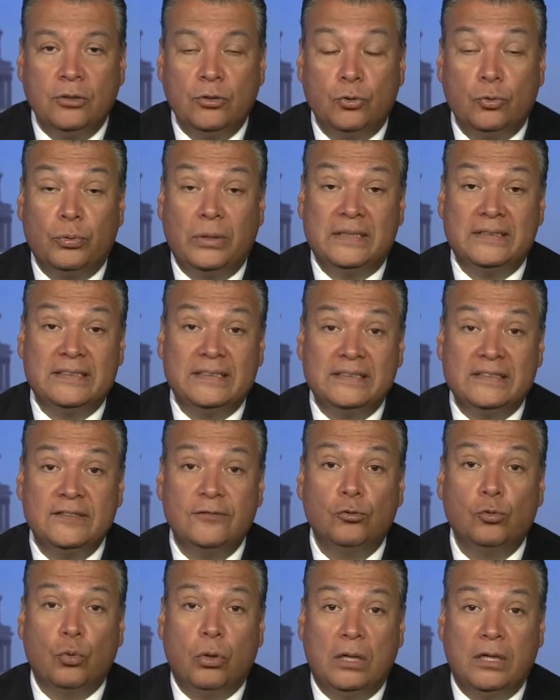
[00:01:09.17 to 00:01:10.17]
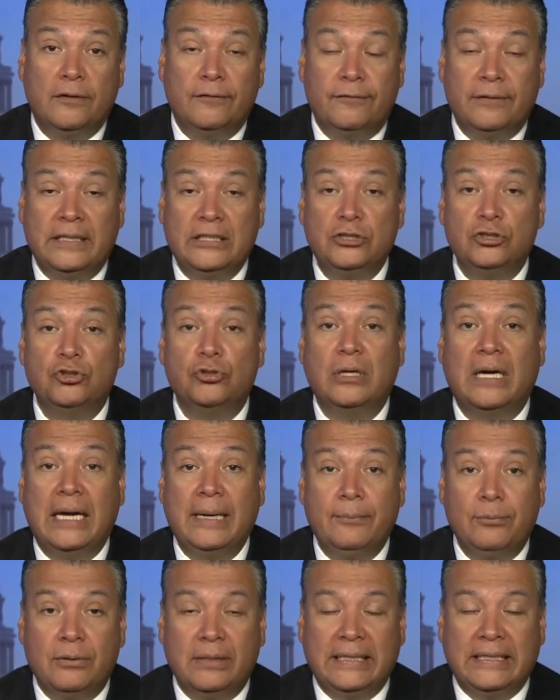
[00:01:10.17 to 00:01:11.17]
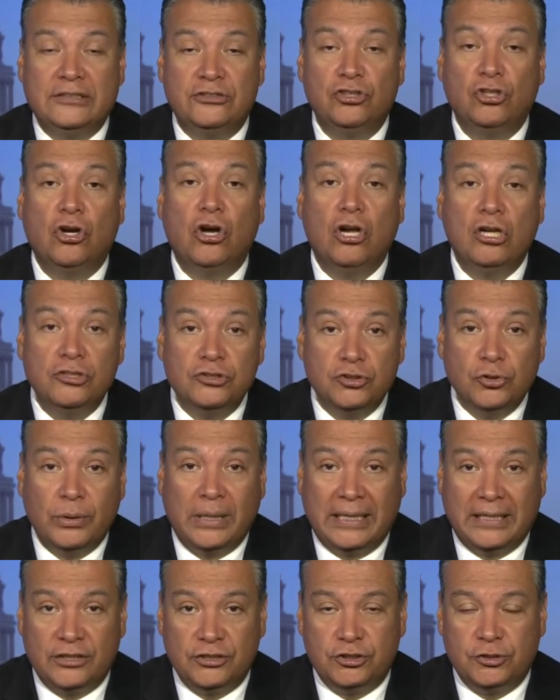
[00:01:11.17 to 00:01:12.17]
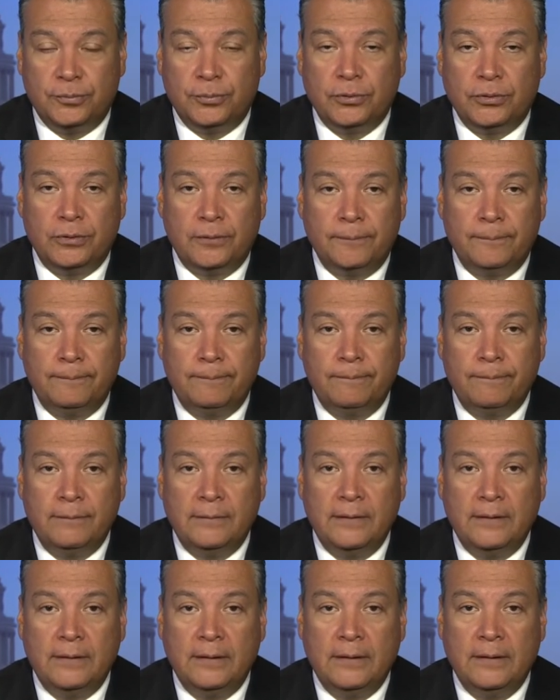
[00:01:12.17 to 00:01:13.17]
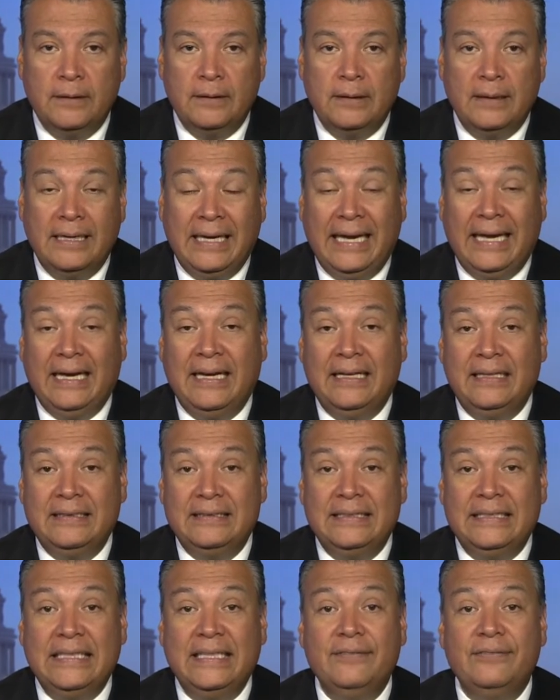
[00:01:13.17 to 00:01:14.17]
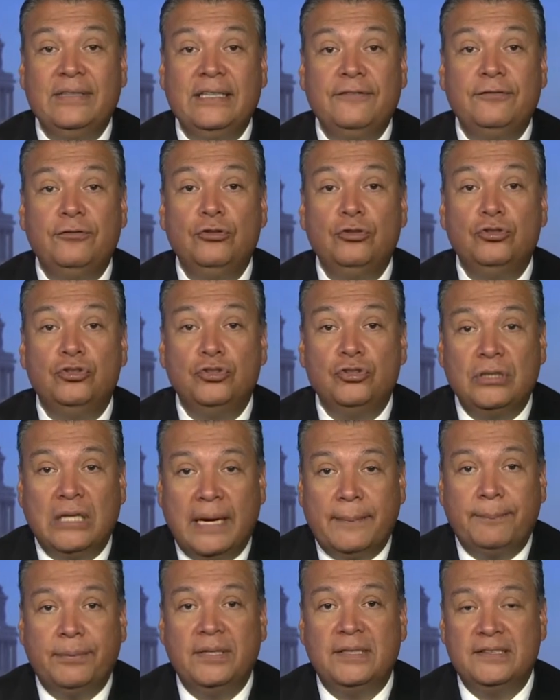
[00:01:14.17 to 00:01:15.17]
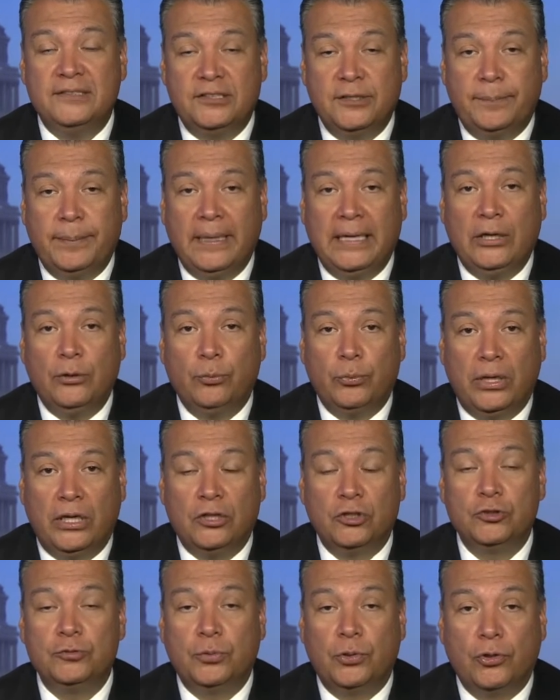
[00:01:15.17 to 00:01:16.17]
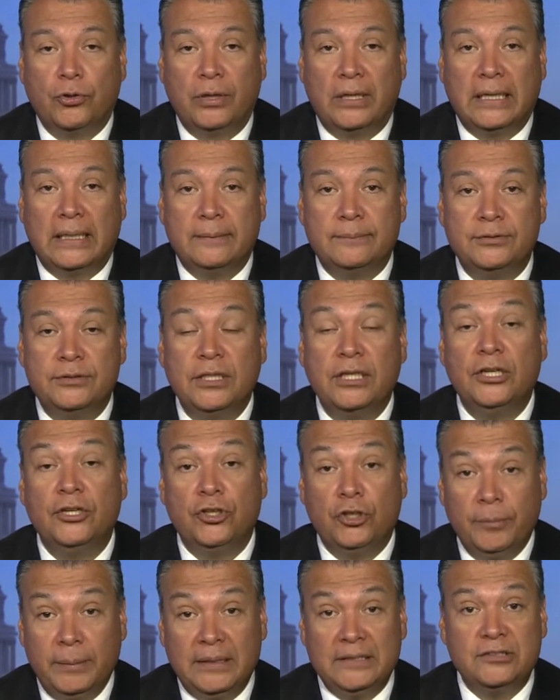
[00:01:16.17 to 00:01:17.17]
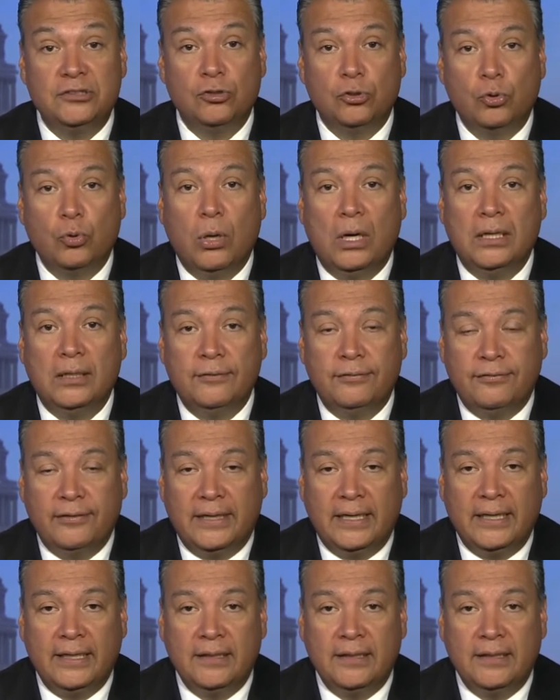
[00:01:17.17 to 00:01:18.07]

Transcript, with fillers: Residents of qualifying tribal lands are also eligible. And even if you do not participate in one of those programs, you may still qualify.